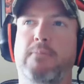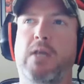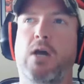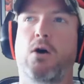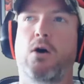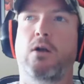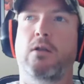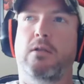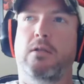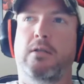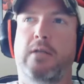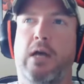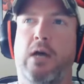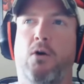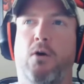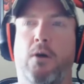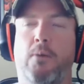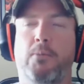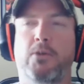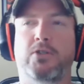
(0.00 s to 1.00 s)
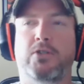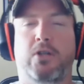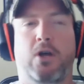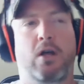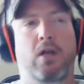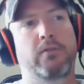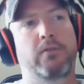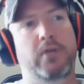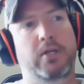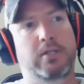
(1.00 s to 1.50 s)
now now almost
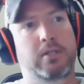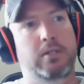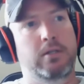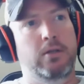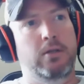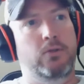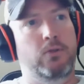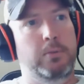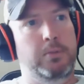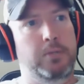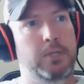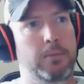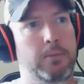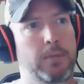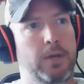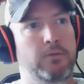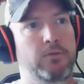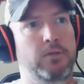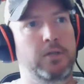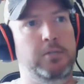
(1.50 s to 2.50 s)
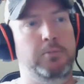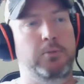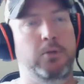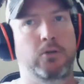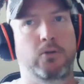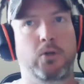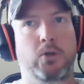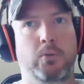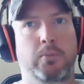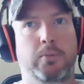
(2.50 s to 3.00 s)
all of us in the 3% man
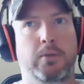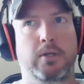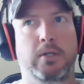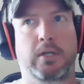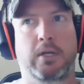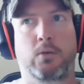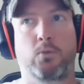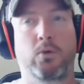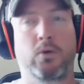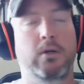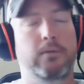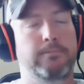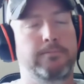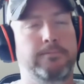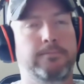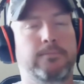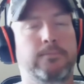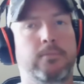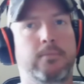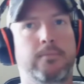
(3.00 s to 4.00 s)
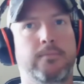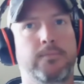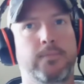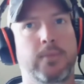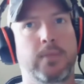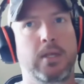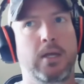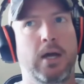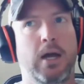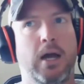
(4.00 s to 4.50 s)
facebook group like we're
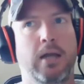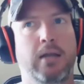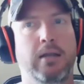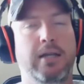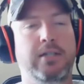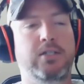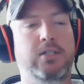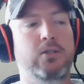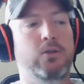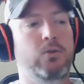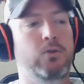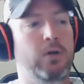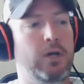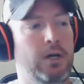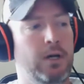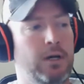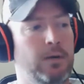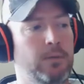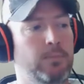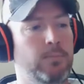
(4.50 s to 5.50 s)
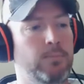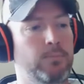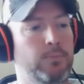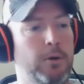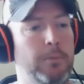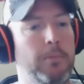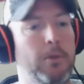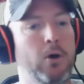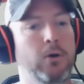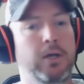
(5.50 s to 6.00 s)
i like to uh,
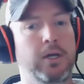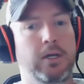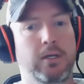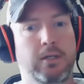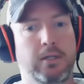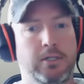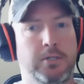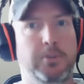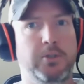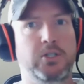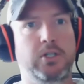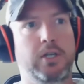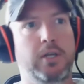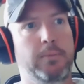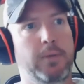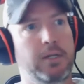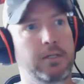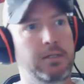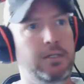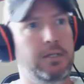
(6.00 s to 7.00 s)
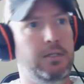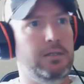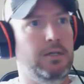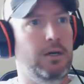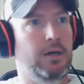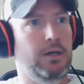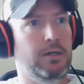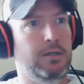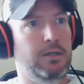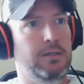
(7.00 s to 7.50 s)
promote it like especially on my
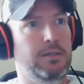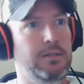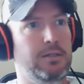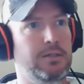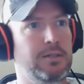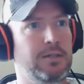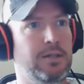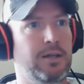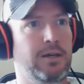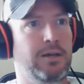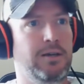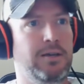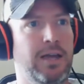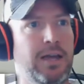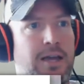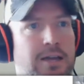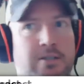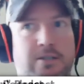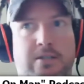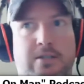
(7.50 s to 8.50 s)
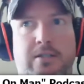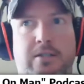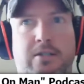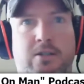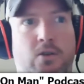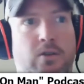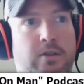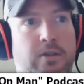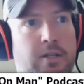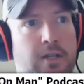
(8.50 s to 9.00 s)
tiktok uh, as
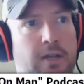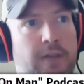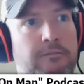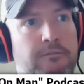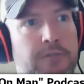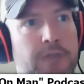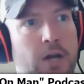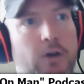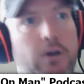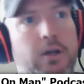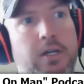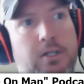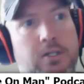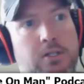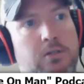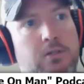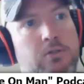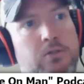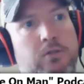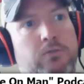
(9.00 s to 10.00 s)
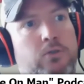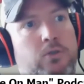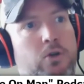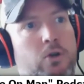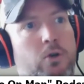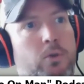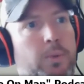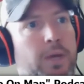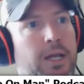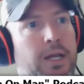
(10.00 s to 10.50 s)
you know the, a very exclusive
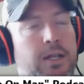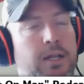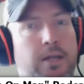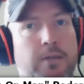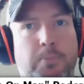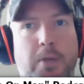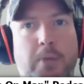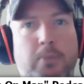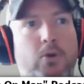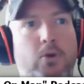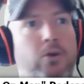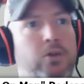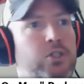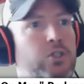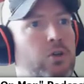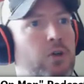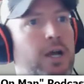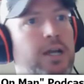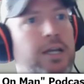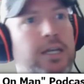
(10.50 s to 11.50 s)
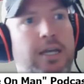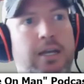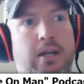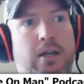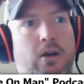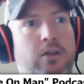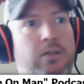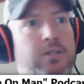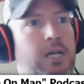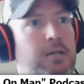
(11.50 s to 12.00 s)
group and the, people are yeah. trying to get
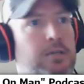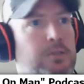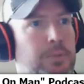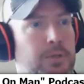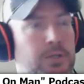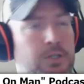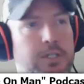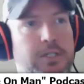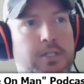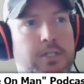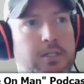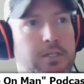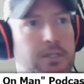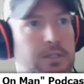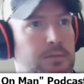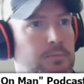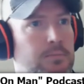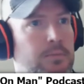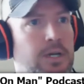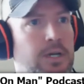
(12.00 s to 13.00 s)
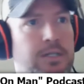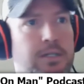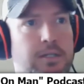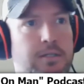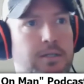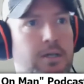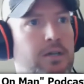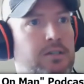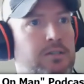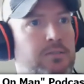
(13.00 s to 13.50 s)
it all the time especially since my
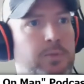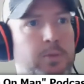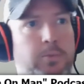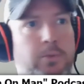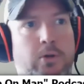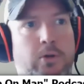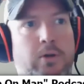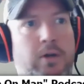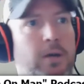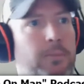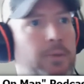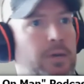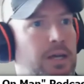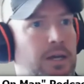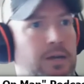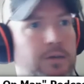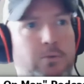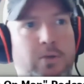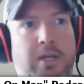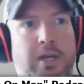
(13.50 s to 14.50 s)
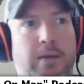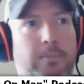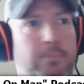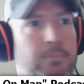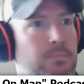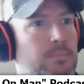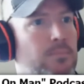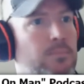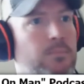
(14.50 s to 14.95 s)
tiktoks have been blown up i got we got